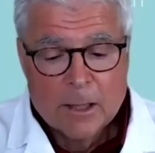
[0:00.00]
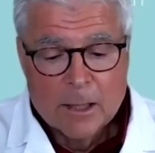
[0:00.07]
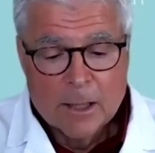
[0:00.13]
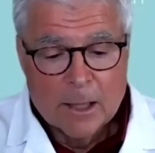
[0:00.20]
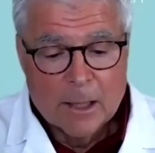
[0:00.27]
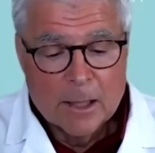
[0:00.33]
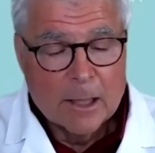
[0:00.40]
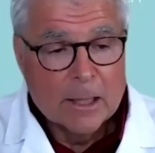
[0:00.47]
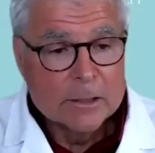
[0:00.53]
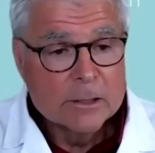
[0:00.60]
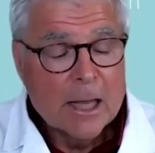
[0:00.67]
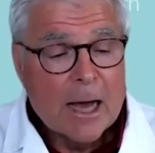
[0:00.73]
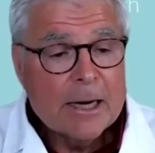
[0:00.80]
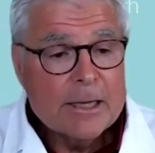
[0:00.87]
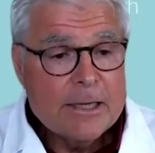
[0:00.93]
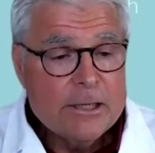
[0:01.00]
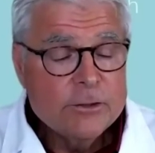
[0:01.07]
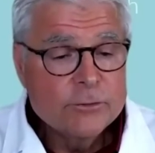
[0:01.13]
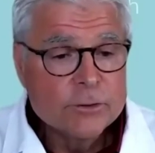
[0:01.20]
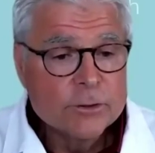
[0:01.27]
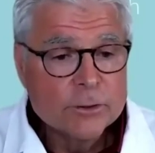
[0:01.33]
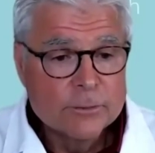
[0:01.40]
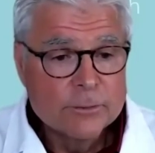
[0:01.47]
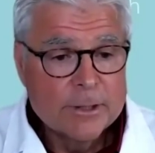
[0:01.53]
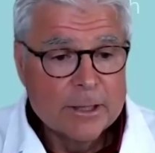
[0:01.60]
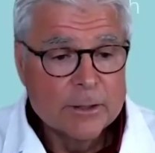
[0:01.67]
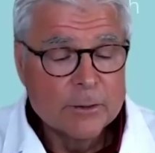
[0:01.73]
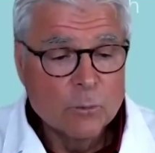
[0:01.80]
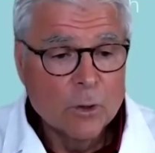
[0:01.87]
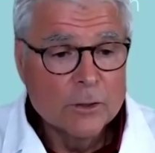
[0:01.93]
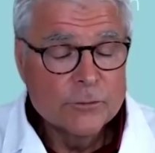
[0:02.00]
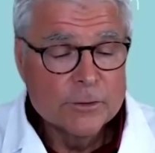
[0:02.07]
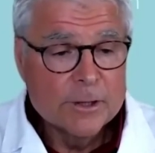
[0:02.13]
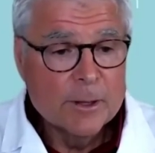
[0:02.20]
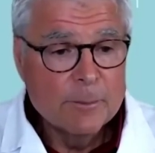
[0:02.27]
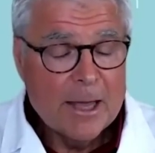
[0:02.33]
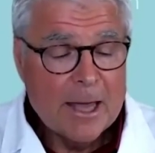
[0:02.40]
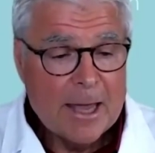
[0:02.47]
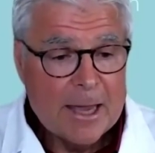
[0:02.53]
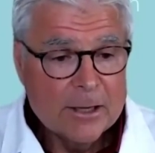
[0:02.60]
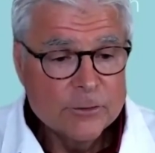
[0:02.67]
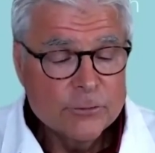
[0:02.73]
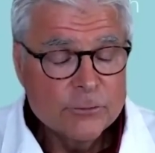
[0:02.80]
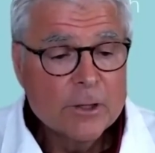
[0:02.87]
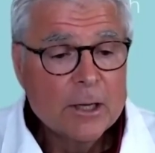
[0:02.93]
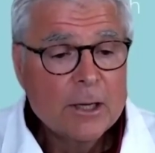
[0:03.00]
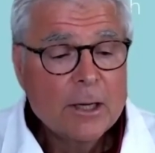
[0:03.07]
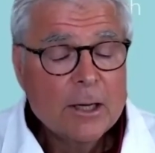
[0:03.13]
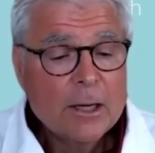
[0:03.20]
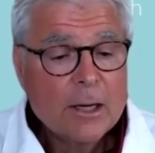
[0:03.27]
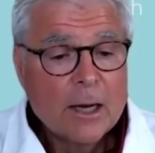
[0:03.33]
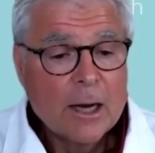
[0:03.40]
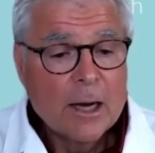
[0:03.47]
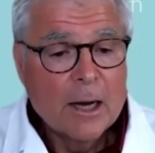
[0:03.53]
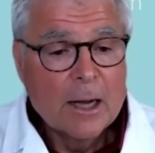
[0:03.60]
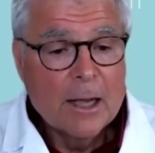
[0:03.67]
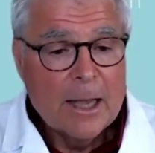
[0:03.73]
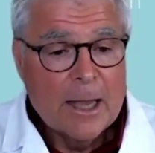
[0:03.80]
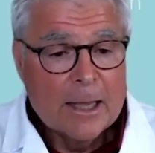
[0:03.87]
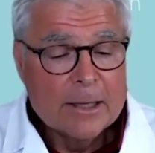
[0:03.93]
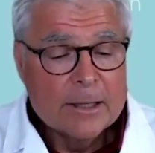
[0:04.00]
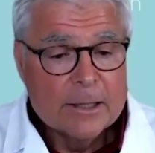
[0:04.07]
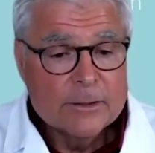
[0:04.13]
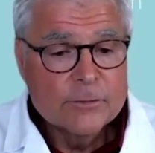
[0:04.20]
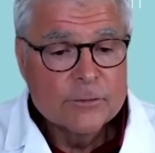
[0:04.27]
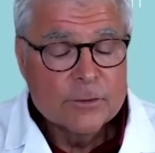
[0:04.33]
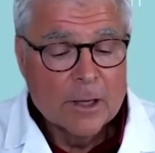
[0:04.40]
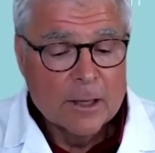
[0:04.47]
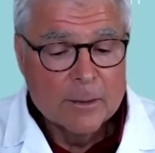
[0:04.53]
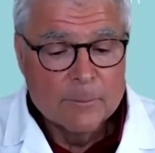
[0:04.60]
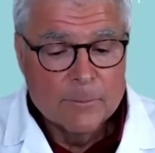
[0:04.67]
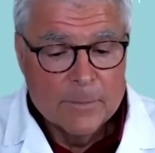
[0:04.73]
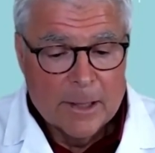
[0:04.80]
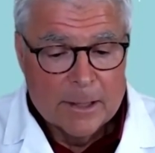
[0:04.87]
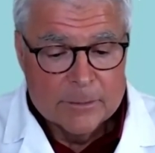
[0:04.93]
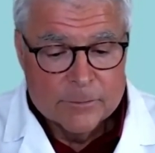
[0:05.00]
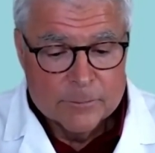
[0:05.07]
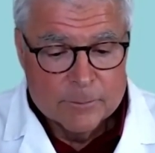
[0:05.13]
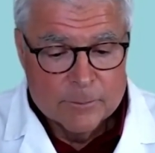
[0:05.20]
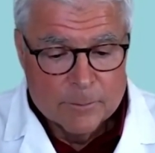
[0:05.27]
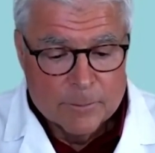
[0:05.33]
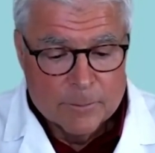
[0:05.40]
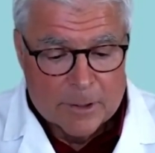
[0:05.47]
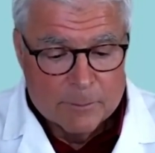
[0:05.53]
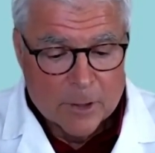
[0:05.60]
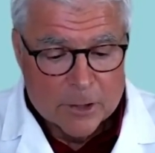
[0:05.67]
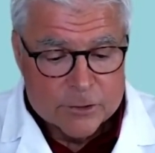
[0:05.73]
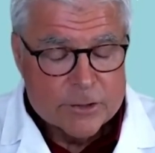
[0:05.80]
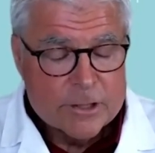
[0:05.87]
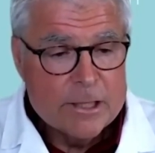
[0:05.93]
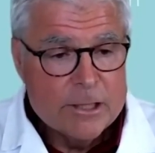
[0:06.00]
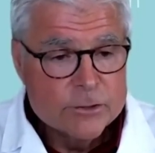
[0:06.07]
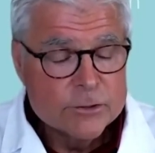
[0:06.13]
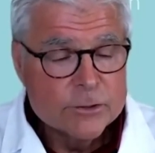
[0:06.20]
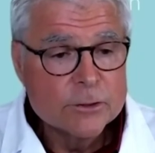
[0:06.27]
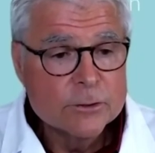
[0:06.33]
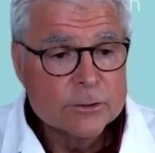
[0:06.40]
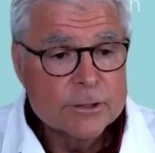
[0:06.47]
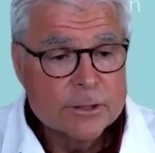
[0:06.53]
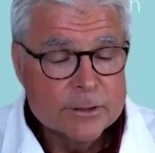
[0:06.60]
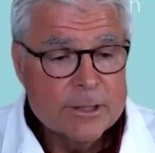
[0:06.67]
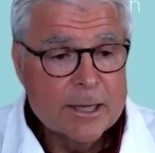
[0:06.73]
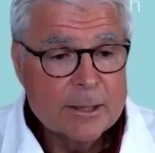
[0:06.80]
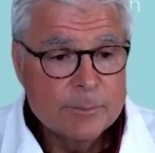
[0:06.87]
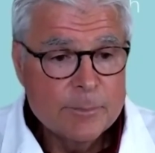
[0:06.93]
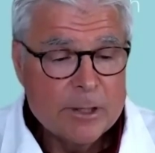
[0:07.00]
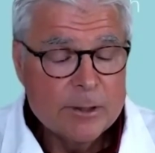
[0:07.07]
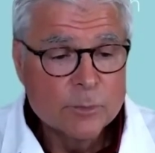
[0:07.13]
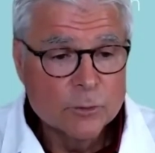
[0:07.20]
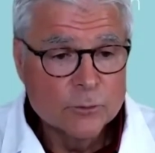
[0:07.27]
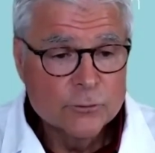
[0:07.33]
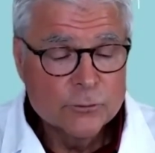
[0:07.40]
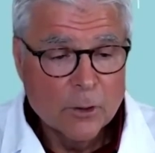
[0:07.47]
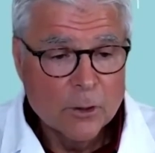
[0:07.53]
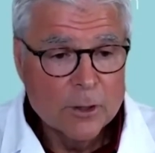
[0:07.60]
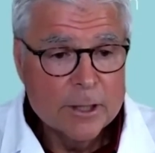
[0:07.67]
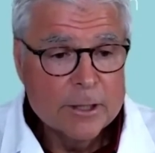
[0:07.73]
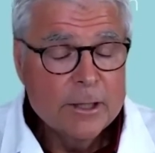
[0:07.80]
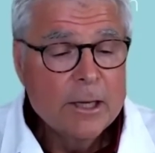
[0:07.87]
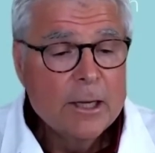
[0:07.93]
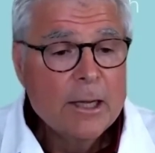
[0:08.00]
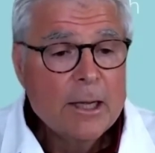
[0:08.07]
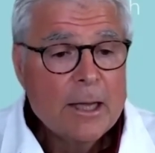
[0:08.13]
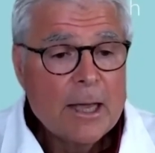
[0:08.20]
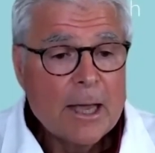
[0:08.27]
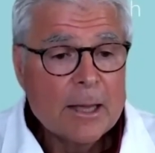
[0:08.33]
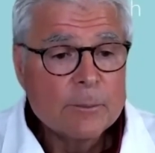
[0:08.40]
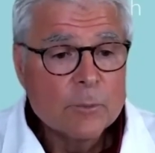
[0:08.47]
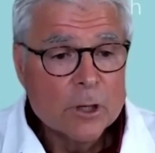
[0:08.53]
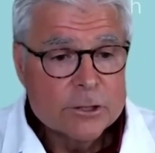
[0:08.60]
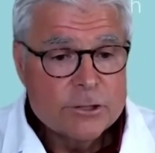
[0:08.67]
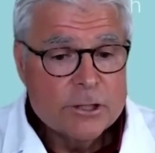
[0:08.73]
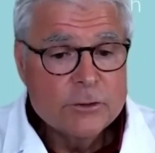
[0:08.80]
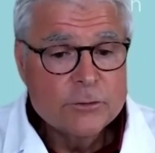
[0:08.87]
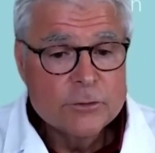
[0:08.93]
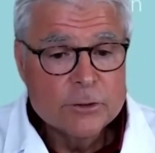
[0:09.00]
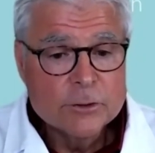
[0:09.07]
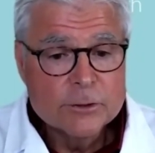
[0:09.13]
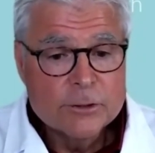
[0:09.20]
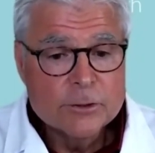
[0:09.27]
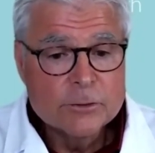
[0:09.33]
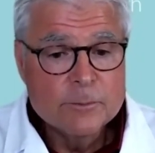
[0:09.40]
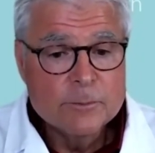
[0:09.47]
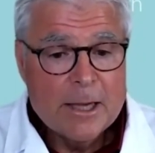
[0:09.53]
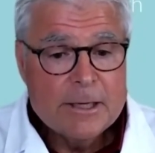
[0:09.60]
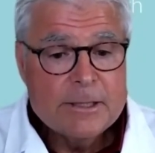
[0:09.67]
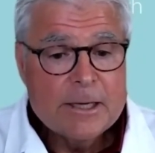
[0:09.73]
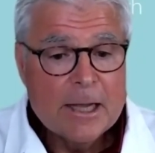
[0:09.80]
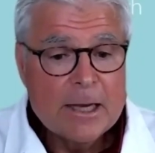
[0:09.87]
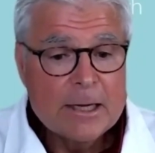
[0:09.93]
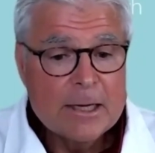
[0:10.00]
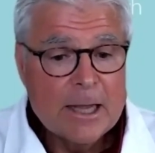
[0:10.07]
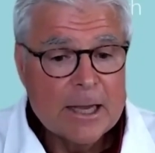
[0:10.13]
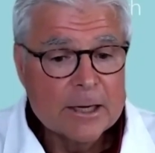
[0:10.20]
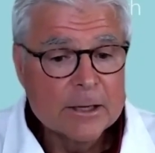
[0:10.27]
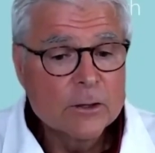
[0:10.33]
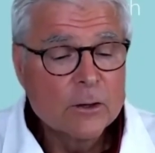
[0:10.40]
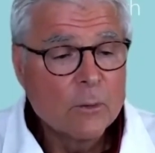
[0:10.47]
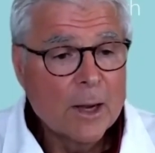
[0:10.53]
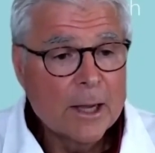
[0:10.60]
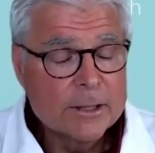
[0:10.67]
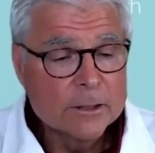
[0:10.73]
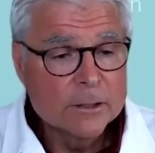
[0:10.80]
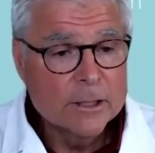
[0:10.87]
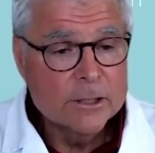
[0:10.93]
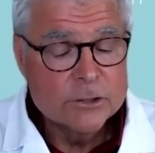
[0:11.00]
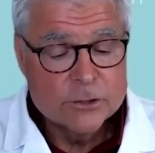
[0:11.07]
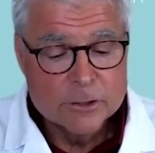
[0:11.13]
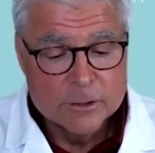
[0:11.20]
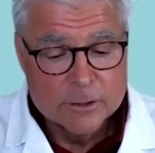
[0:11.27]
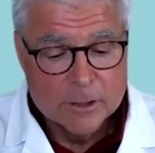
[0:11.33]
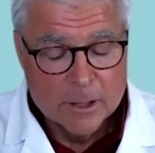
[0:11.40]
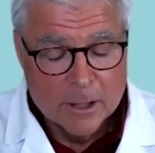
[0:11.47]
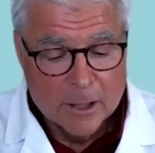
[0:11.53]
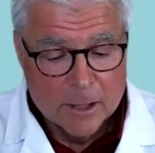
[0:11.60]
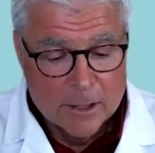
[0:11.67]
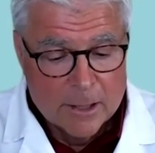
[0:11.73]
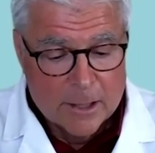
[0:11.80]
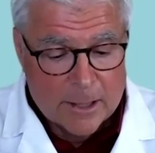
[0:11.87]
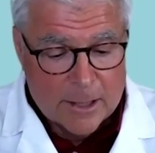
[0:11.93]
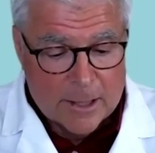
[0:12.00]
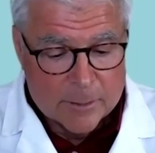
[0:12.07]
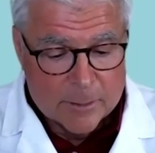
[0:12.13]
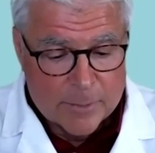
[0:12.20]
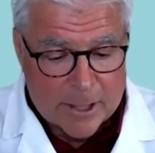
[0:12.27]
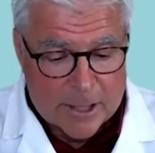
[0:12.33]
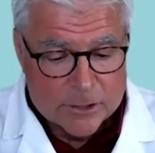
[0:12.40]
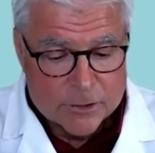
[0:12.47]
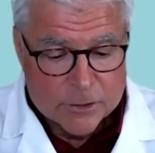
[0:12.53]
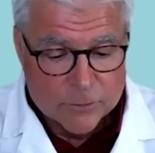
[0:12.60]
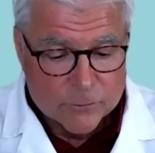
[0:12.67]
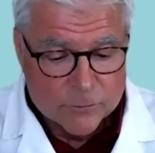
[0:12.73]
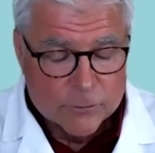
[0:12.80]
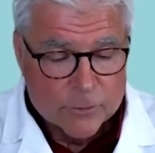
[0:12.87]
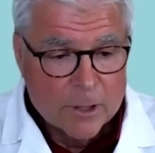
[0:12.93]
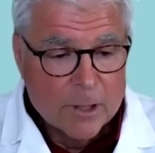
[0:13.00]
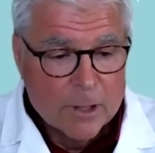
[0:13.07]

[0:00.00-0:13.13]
uh, a lot easier than it was in the past. Uh, and it's uh, it's been much easier to get people started and much easier to maintain anticoagulation uh, in patients